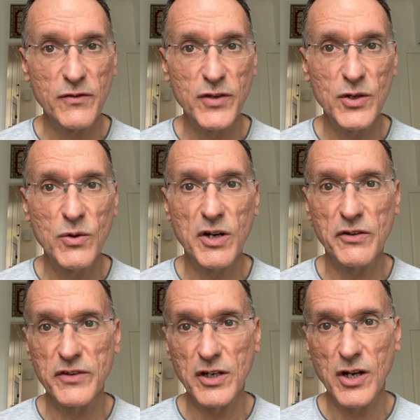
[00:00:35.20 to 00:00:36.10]
of you who are
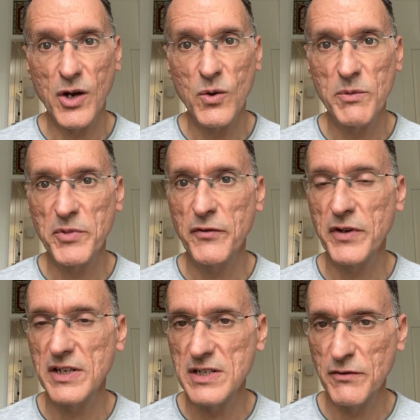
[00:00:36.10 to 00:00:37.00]
on the go and
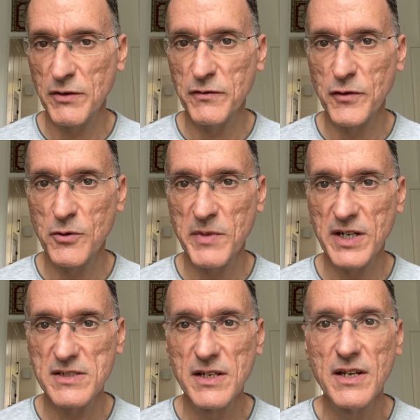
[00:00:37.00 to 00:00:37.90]
prefer a different
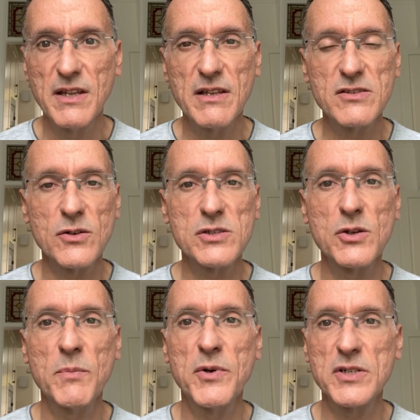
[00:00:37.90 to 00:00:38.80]
format, there's also
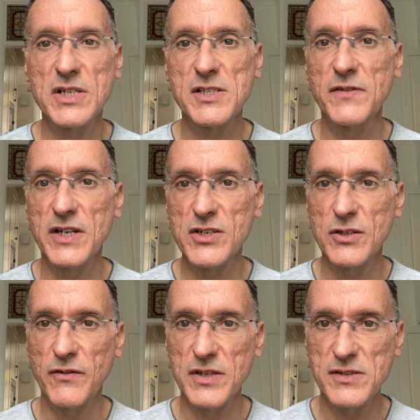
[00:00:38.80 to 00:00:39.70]
a podcast version
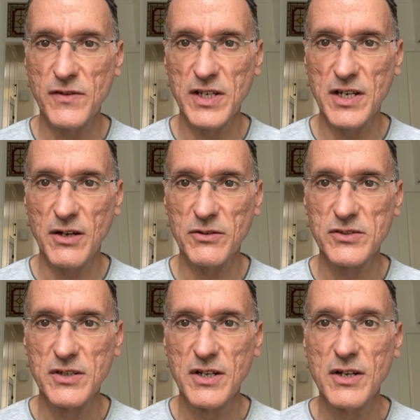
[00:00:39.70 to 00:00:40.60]
of these
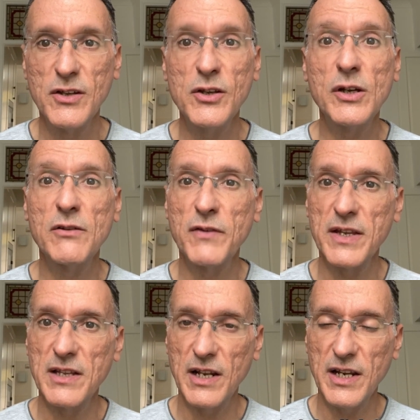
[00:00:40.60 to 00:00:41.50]
videos. You can
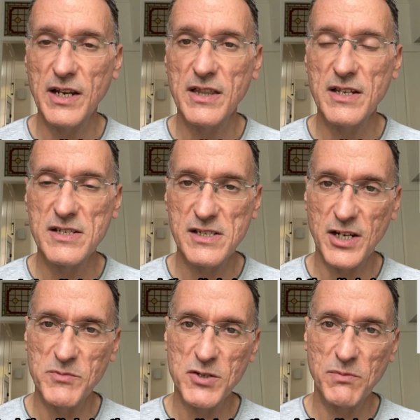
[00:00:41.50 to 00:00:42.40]
find the link in the
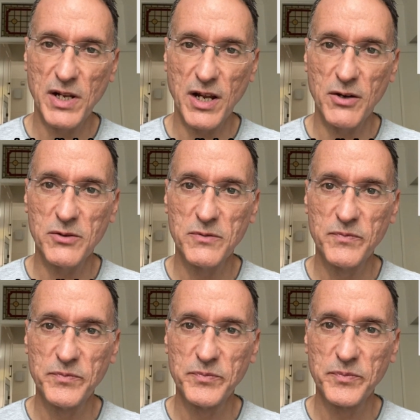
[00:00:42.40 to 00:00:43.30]
description below.
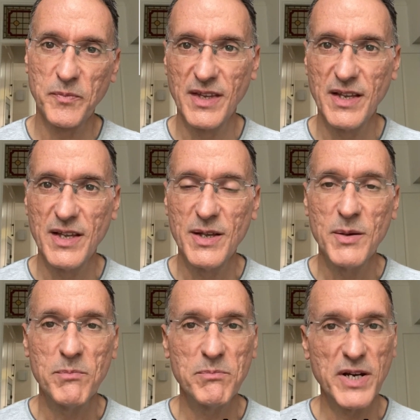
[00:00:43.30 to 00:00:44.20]

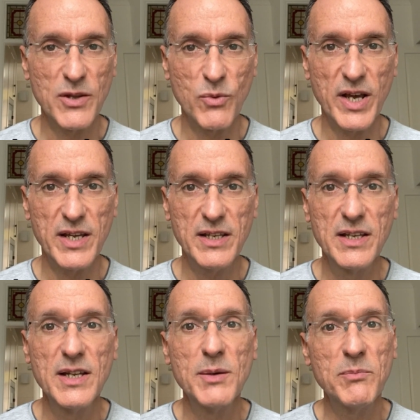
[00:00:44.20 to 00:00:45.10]
By the way,
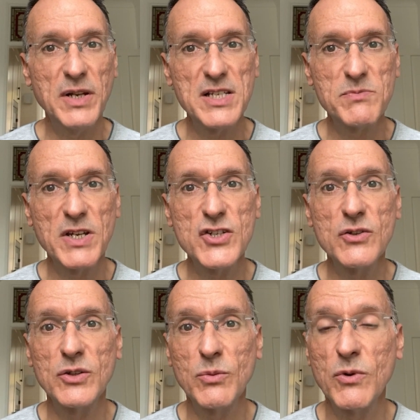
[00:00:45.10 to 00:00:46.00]
please make
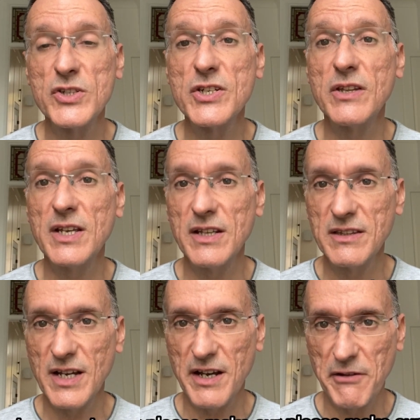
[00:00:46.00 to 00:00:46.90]
sure to watch the
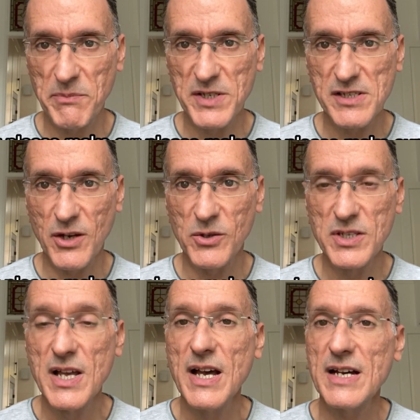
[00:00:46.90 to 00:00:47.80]
entire episode,
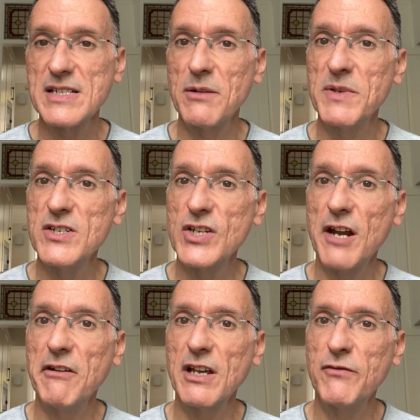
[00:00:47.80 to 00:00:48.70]
as I'll be
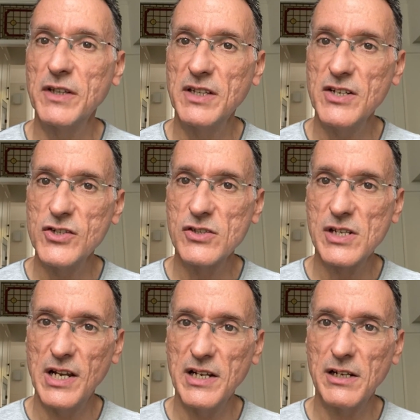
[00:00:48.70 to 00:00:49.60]
sharing a fictitious
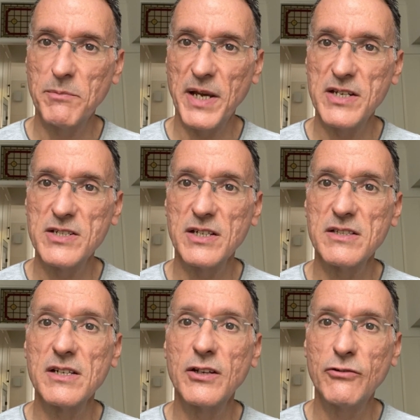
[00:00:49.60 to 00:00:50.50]
clinical
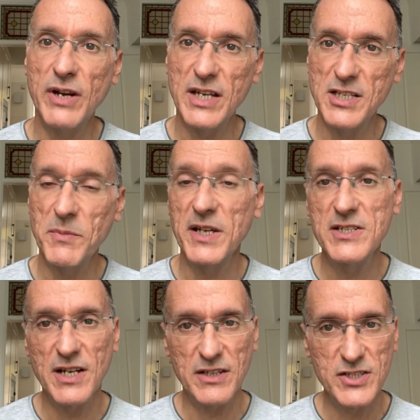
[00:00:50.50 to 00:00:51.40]
patient created by
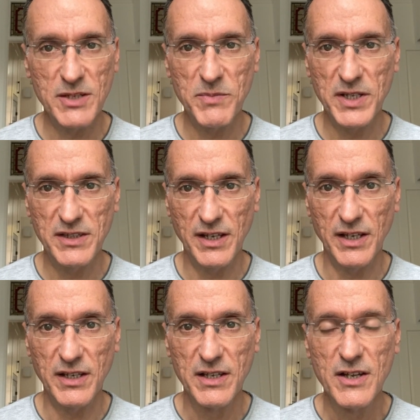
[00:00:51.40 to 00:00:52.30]

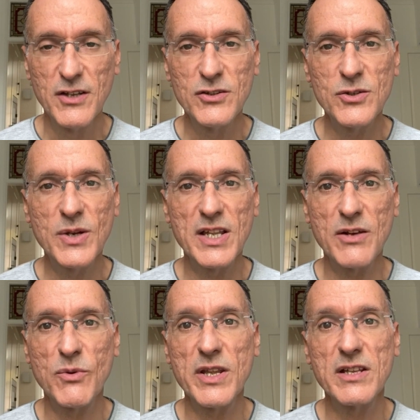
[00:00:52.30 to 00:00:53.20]
chat-gpt together
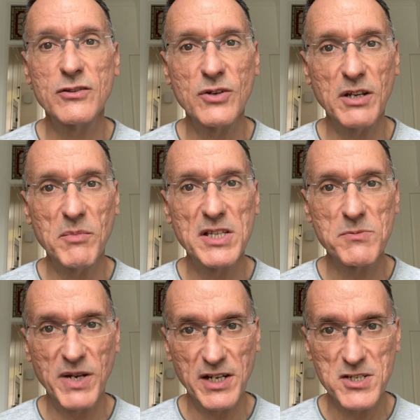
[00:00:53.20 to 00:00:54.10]
with a treatment
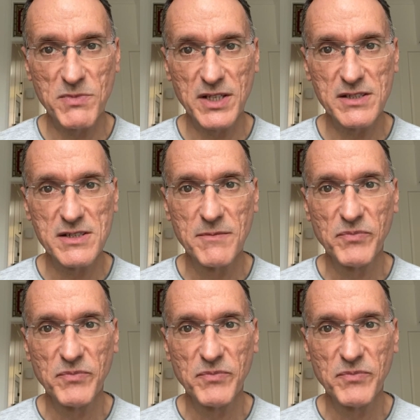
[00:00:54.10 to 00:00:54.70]
management.